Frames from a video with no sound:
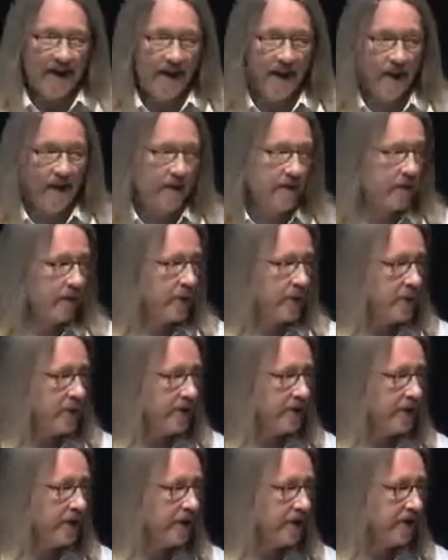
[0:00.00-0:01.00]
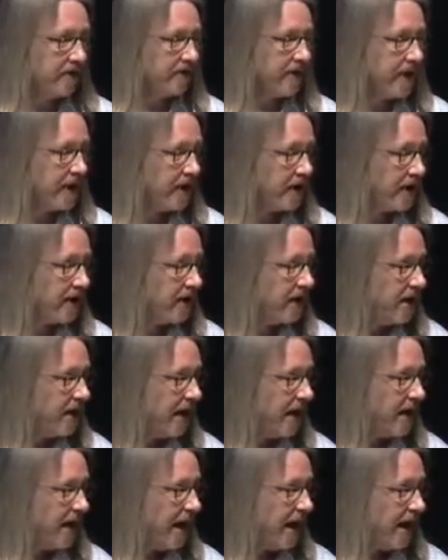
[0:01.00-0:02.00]
to improve your vision.
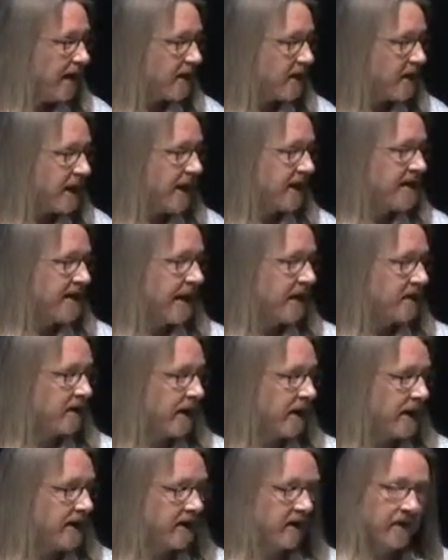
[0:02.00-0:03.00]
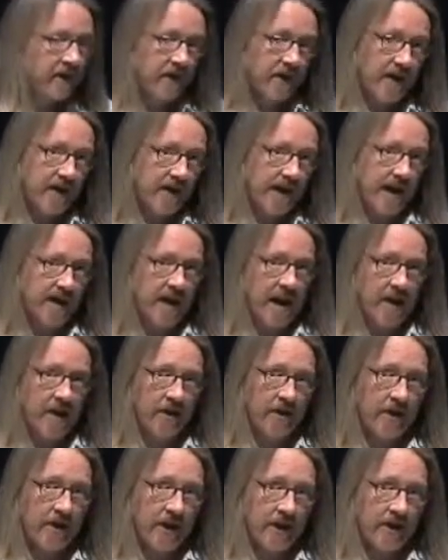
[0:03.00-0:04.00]
And contact lens
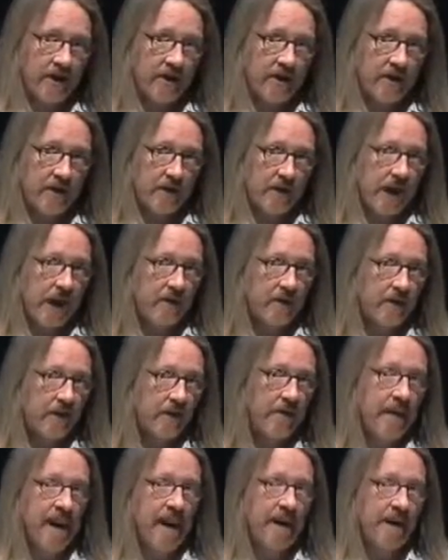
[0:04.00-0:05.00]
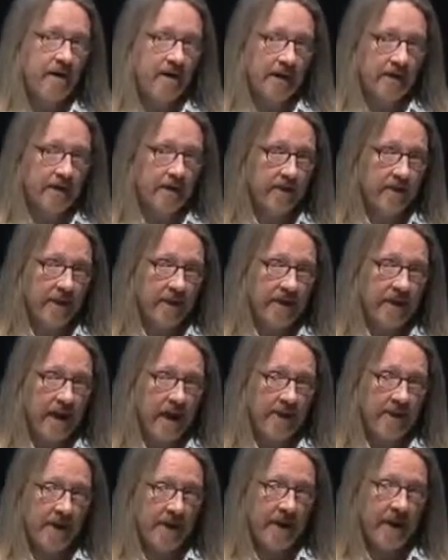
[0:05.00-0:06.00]
technology has changed dramatically from the
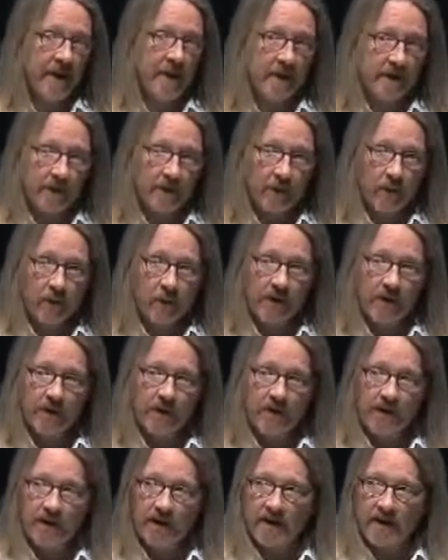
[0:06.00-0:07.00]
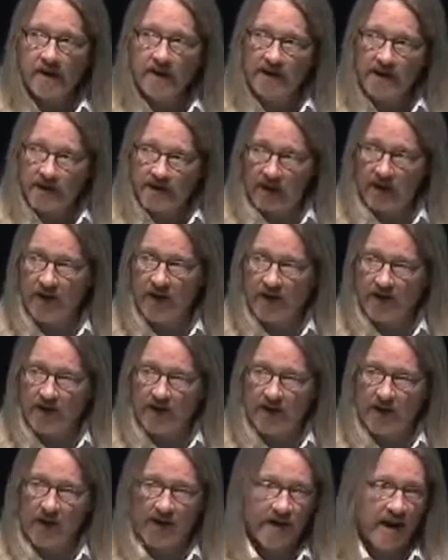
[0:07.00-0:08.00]
time that I was born to
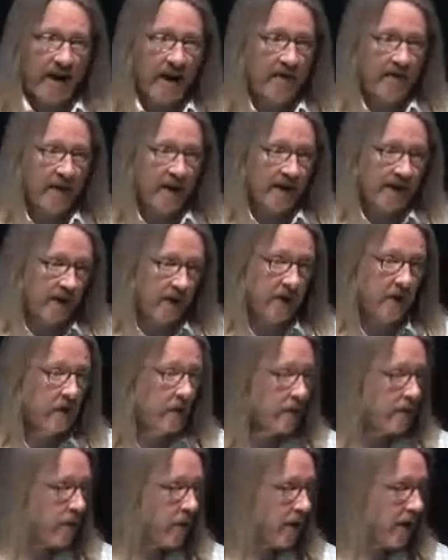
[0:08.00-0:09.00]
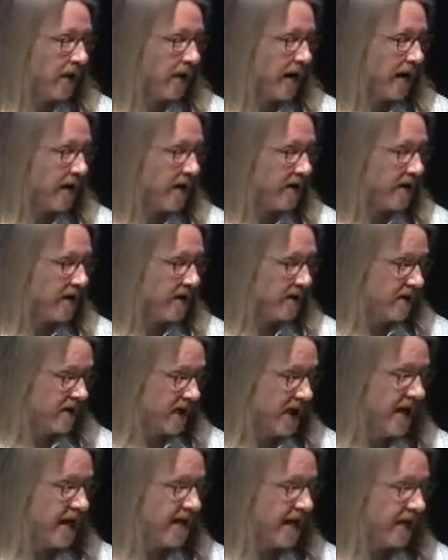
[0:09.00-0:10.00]
the time that you were born. And the
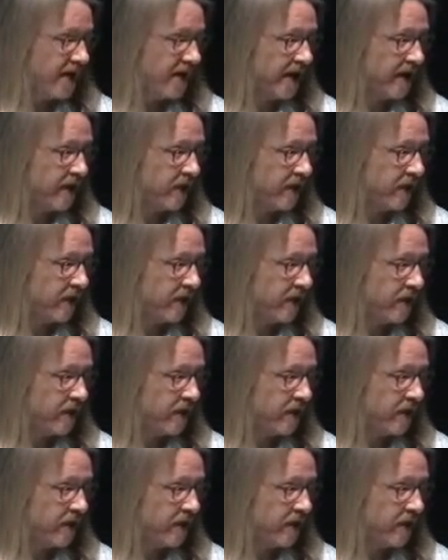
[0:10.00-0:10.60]
contact lenses